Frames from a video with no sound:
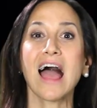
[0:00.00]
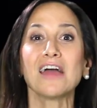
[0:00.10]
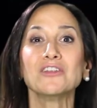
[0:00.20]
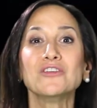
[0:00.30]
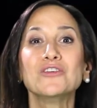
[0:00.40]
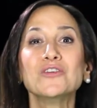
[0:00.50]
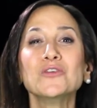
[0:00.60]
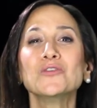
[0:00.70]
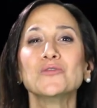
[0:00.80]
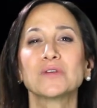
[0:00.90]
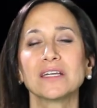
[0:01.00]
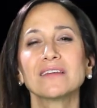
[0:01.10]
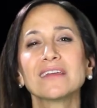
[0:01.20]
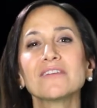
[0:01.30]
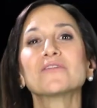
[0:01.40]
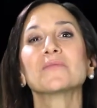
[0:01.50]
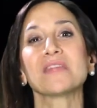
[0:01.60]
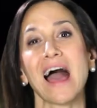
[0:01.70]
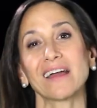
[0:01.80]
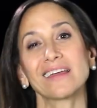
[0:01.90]
And you can give them
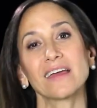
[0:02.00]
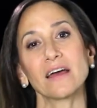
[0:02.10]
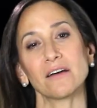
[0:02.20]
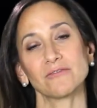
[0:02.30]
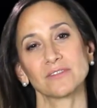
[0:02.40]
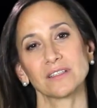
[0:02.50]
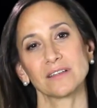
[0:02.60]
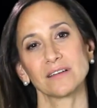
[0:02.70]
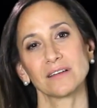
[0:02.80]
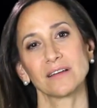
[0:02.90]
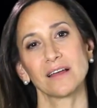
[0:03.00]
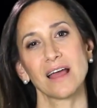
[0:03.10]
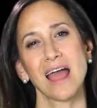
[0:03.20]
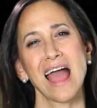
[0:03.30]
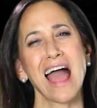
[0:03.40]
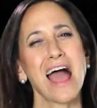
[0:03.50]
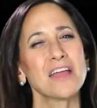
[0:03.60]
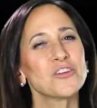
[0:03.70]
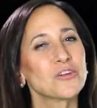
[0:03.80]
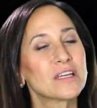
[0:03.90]
that gift.
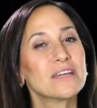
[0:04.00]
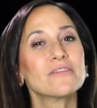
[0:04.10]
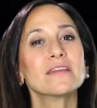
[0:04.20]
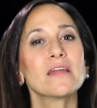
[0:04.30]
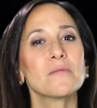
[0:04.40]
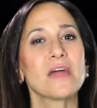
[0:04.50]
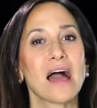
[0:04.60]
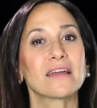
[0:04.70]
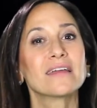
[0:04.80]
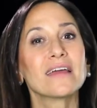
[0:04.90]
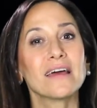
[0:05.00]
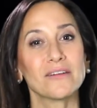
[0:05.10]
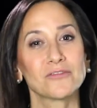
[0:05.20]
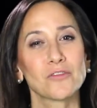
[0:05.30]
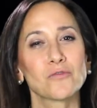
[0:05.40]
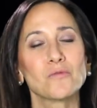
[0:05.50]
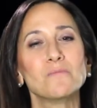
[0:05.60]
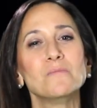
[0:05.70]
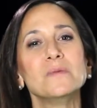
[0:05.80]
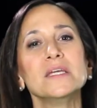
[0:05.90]
And you're giving them that gift through
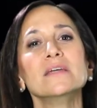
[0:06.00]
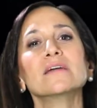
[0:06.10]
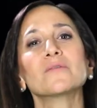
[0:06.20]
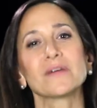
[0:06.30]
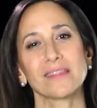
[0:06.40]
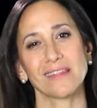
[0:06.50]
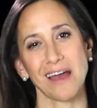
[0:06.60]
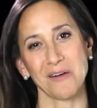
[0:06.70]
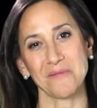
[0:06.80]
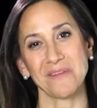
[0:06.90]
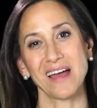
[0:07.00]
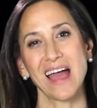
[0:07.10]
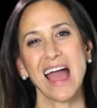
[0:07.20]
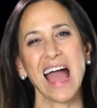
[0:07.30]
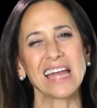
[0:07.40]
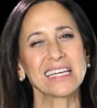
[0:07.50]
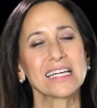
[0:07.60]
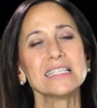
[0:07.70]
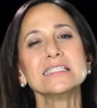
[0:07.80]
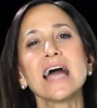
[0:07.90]
being with them and
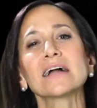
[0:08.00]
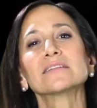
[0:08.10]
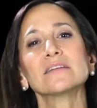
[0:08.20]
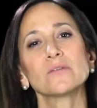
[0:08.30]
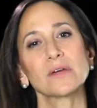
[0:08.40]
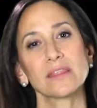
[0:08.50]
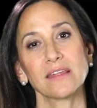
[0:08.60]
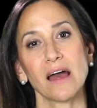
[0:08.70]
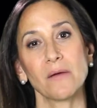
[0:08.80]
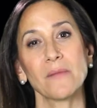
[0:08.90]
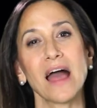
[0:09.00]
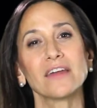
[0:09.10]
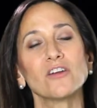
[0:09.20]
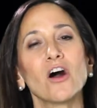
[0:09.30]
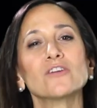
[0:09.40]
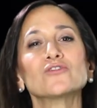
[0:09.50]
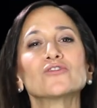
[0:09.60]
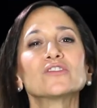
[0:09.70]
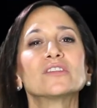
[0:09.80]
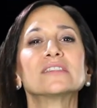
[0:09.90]
connecting with them and
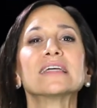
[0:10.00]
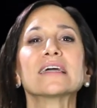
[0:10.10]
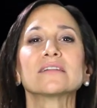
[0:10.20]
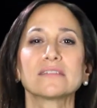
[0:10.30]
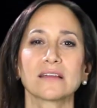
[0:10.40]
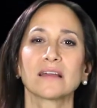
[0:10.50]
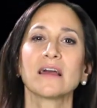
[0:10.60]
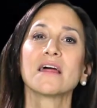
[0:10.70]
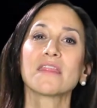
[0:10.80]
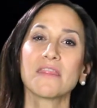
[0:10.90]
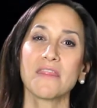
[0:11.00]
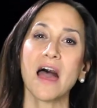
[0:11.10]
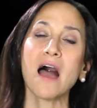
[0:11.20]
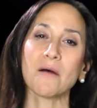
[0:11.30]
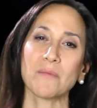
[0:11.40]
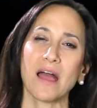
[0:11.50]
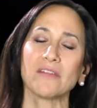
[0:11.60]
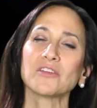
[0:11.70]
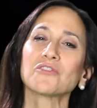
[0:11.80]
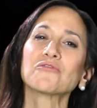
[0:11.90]
understanding them
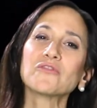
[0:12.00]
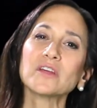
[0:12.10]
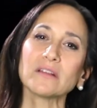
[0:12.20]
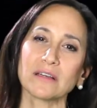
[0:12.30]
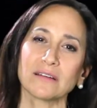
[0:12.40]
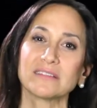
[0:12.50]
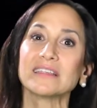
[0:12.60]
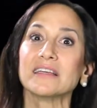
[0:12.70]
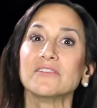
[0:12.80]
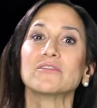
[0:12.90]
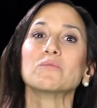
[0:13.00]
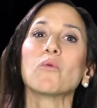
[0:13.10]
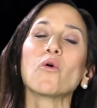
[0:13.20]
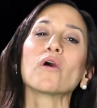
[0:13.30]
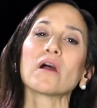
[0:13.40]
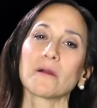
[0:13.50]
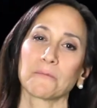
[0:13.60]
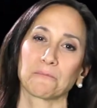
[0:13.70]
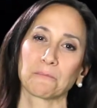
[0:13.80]
and their feelings even more.